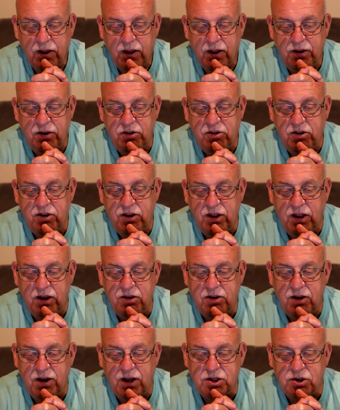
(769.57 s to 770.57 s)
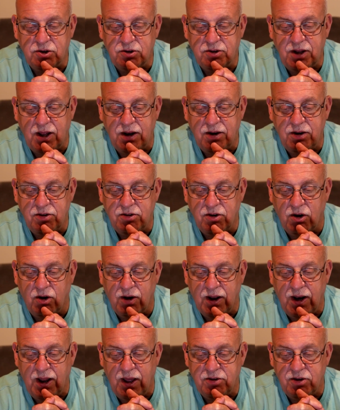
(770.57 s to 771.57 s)
This is the International Standards
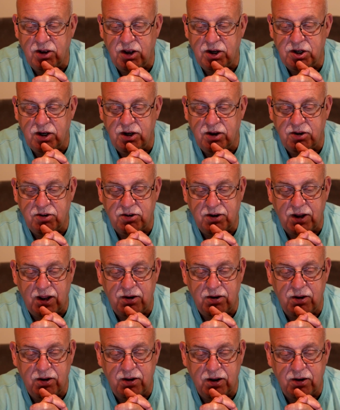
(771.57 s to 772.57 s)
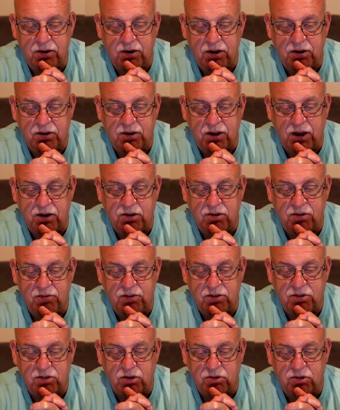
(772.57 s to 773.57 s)
Organization, the standard that dictates the
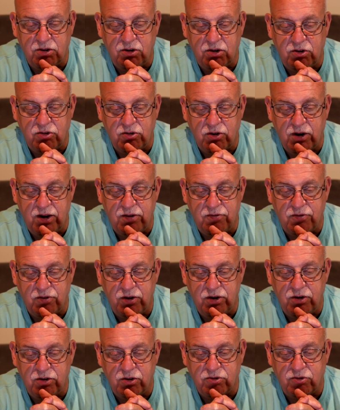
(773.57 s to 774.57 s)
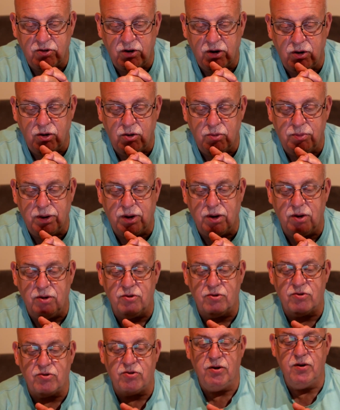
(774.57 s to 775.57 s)
viscosity grade for industrial lubricants.